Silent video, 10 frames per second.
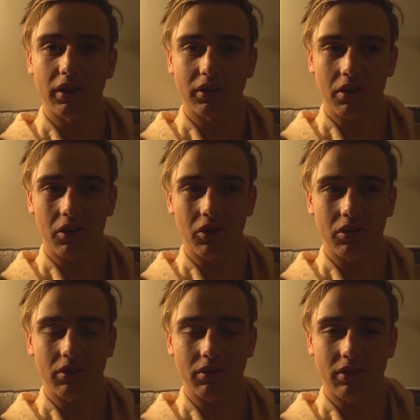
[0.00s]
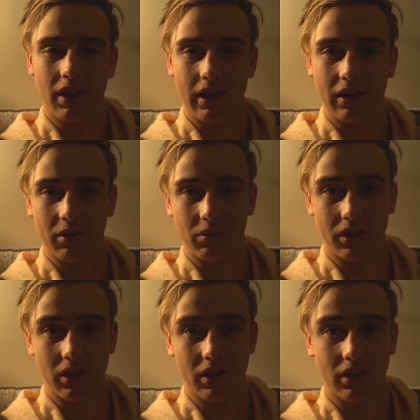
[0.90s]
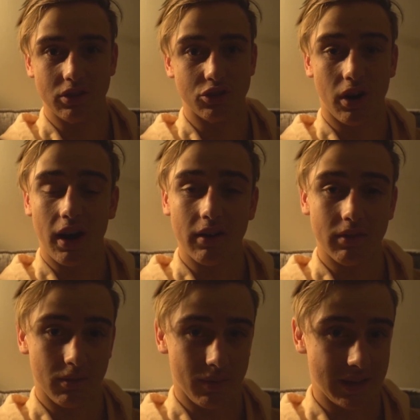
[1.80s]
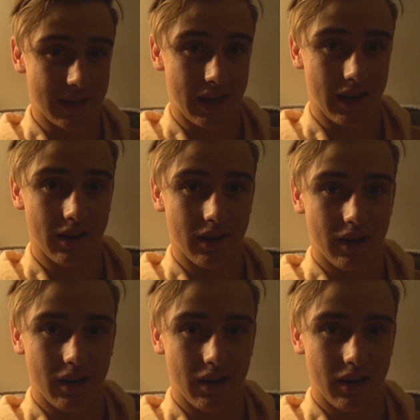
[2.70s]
So there comes the drive with my dad